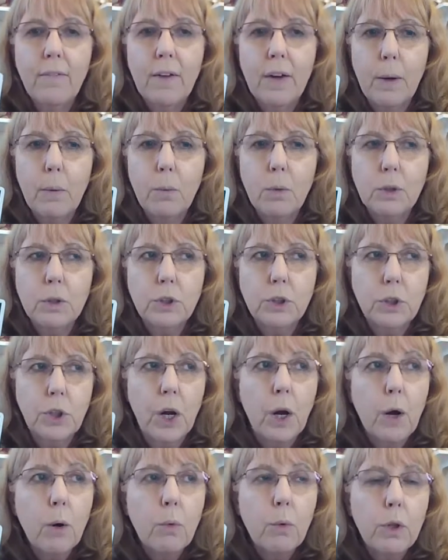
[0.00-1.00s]
and I will
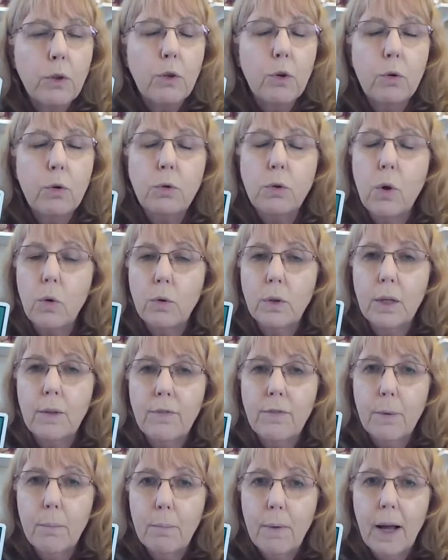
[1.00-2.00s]
share with you only
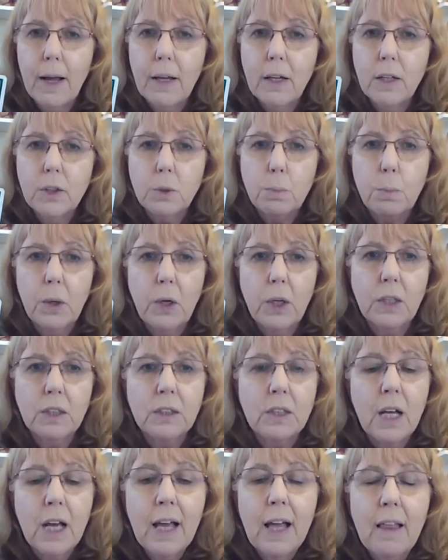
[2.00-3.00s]
from my experience,